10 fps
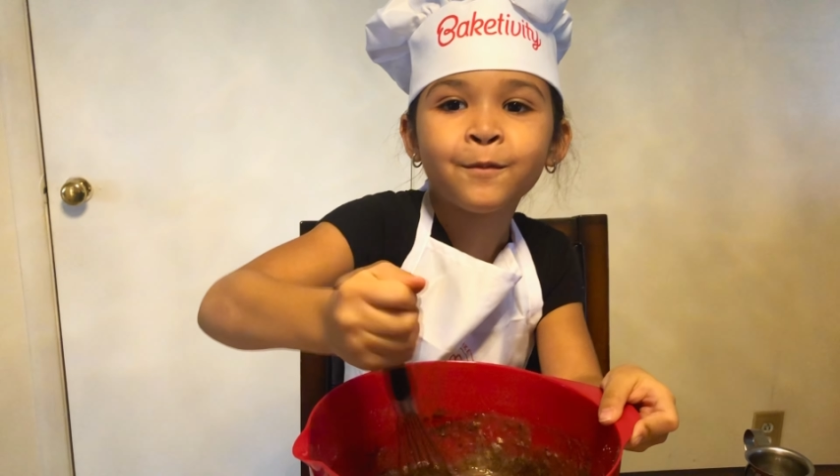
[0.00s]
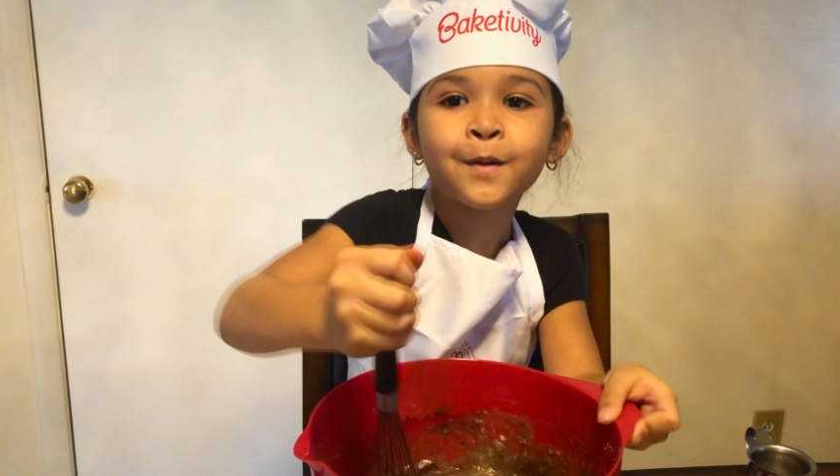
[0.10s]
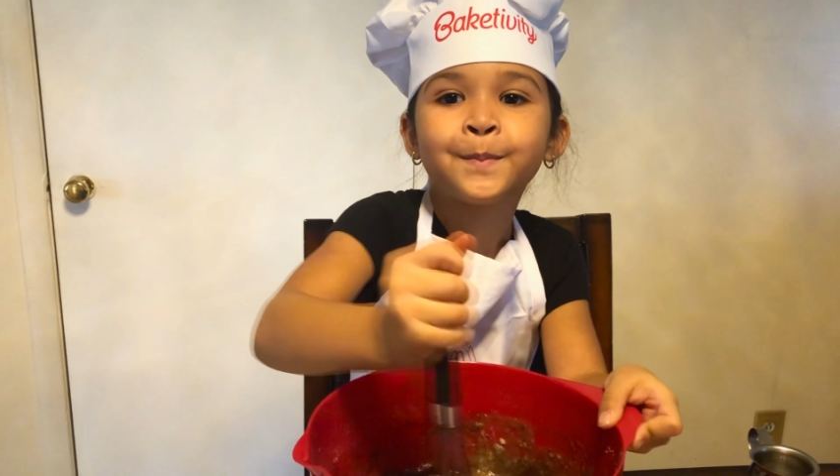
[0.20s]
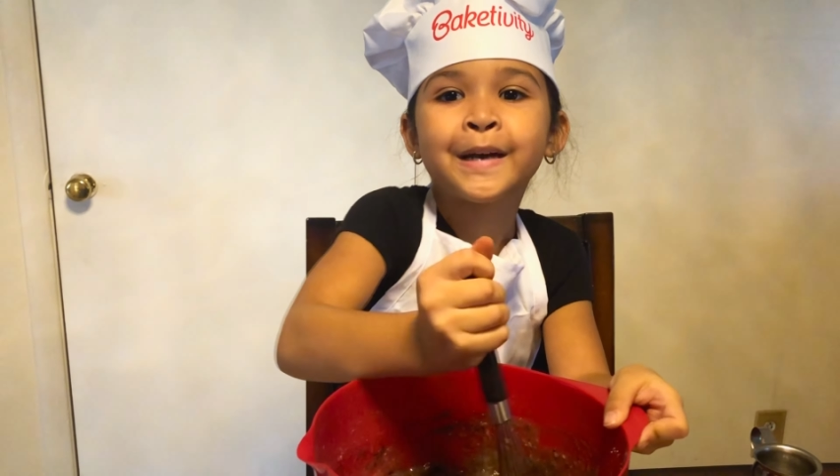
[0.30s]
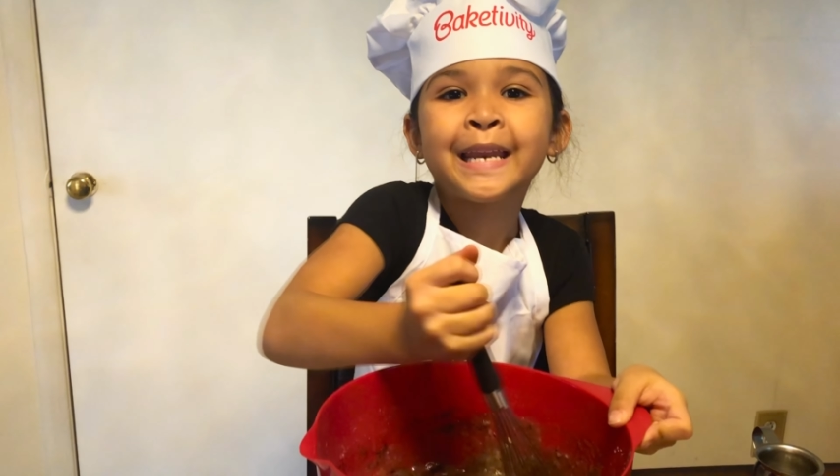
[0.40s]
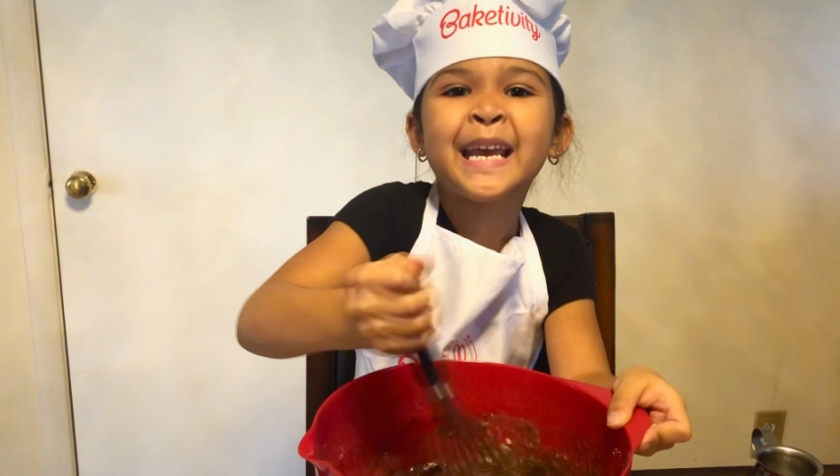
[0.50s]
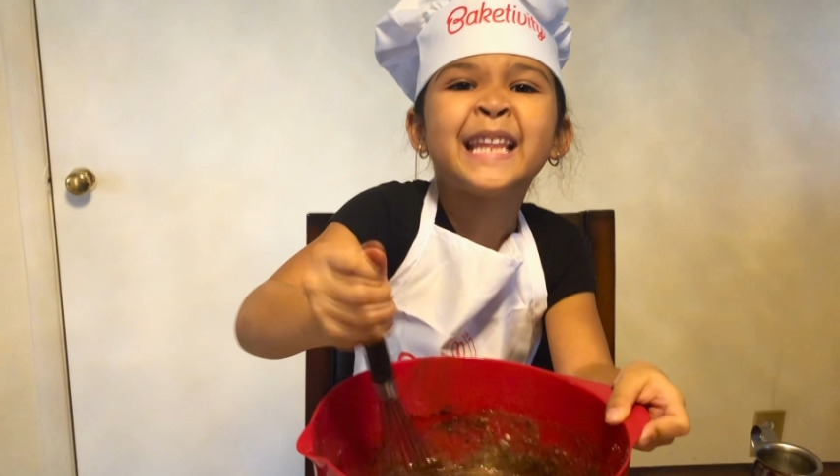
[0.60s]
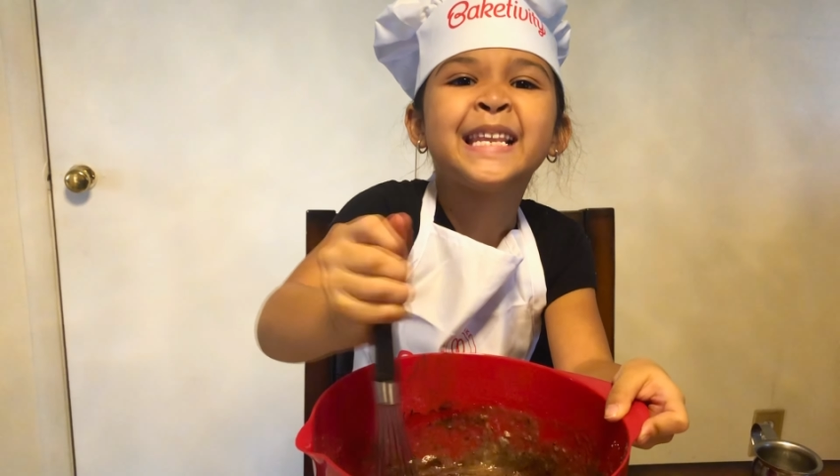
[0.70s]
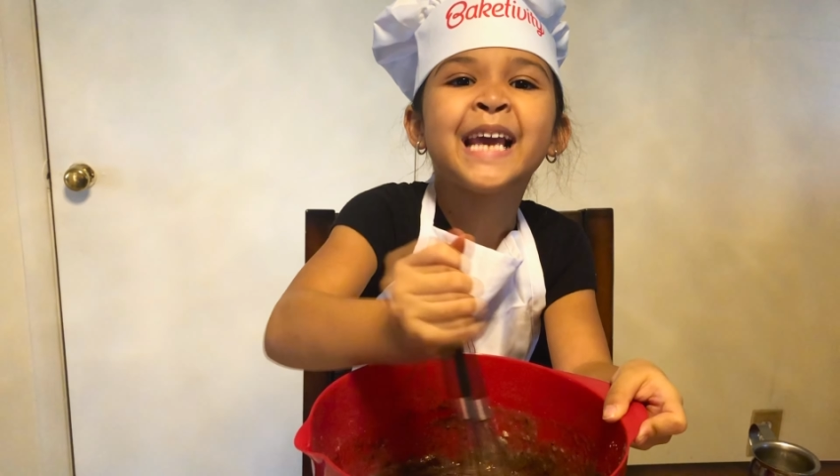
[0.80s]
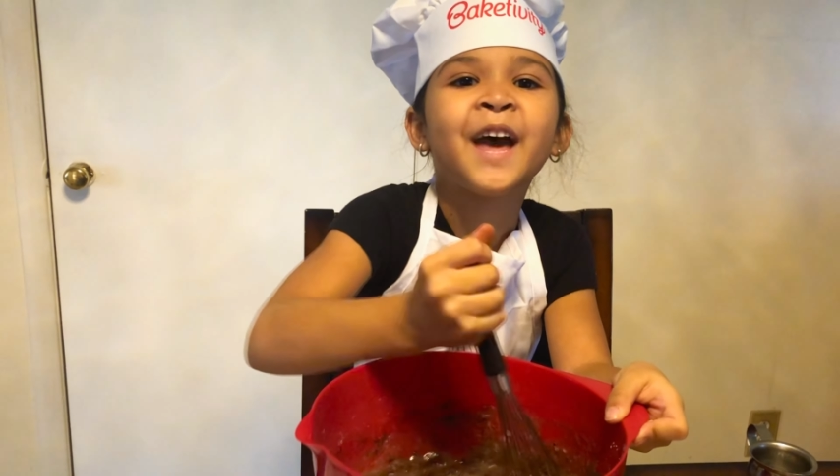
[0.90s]
we'll put it
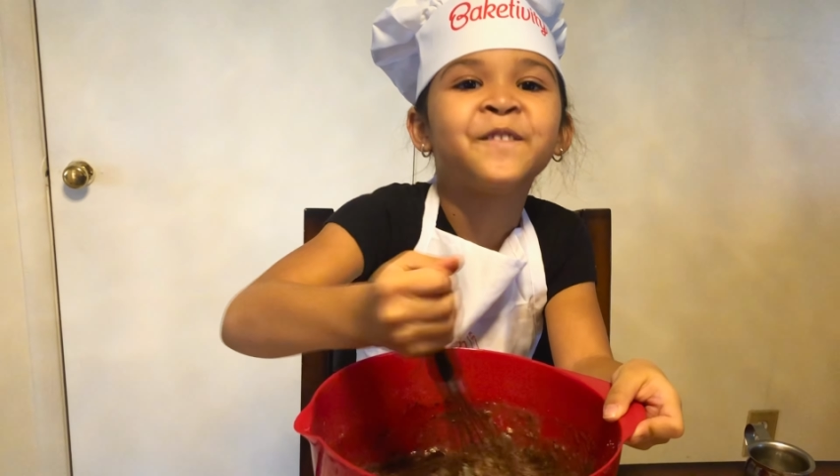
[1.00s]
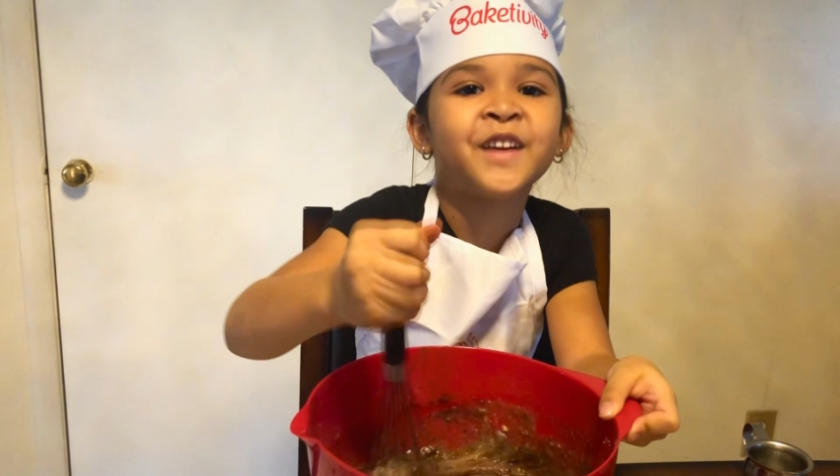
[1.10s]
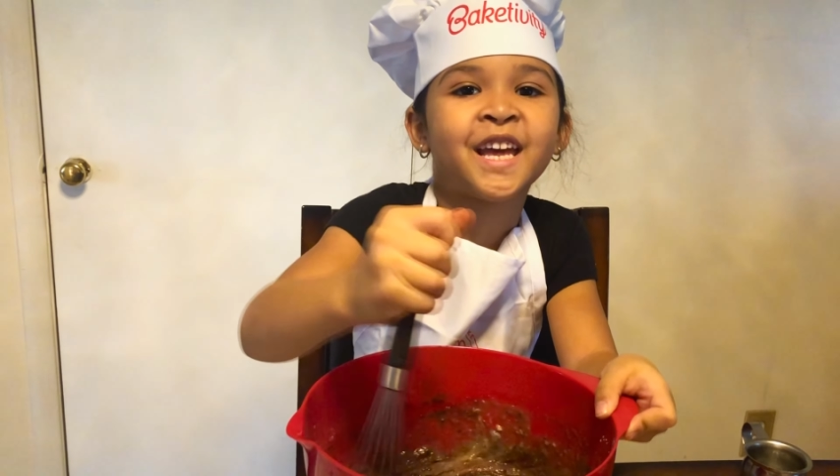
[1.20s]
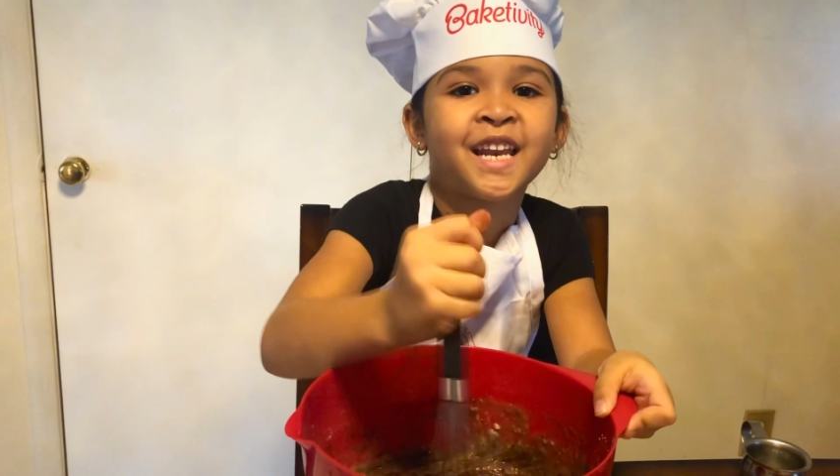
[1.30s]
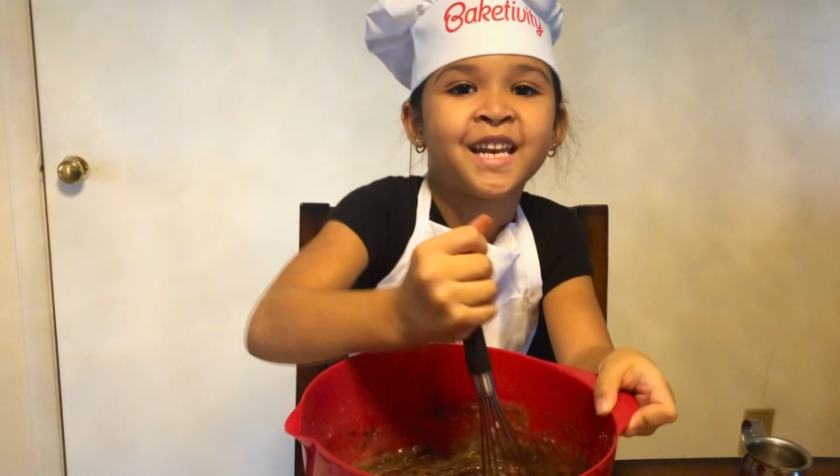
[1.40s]
in the oven.